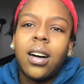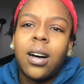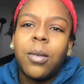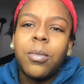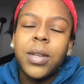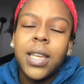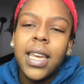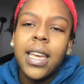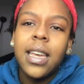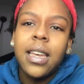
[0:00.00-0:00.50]

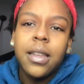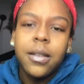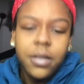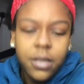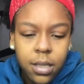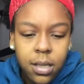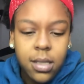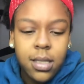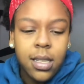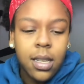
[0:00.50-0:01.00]
get
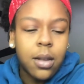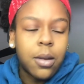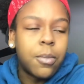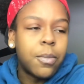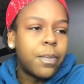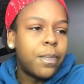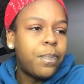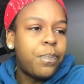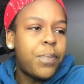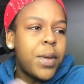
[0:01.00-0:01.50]

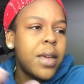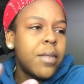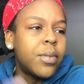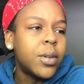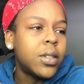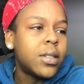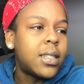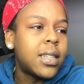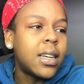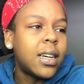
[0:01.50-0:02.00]
some
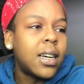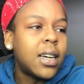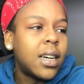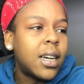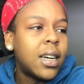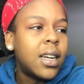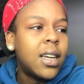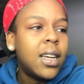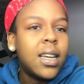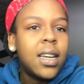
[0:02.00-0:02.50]
people
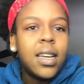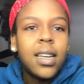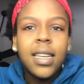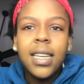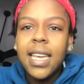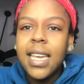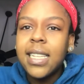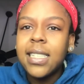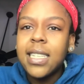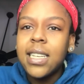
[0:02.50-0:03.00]
to
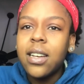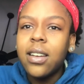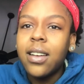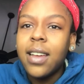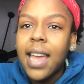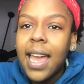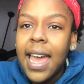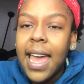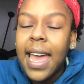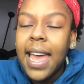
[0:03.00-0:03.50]
get tear
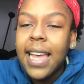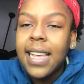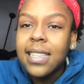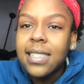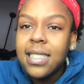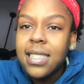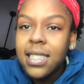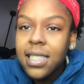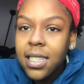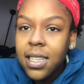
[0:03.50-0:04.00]

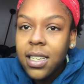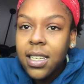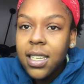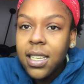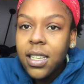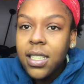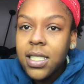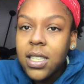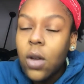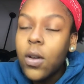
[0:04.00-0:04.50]
gassed
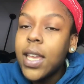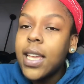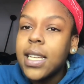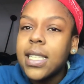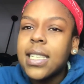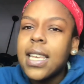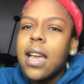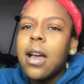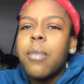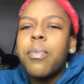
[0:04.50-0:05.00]
so he
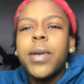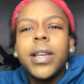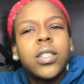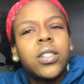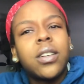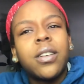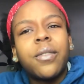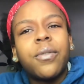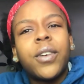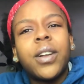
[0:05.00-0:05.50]
could take a
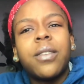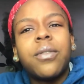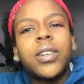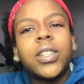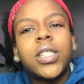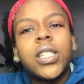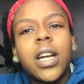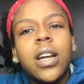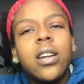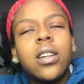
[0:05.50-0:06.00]
picture in front of
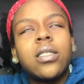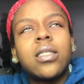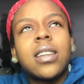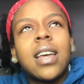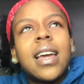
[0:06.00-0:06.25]
a church.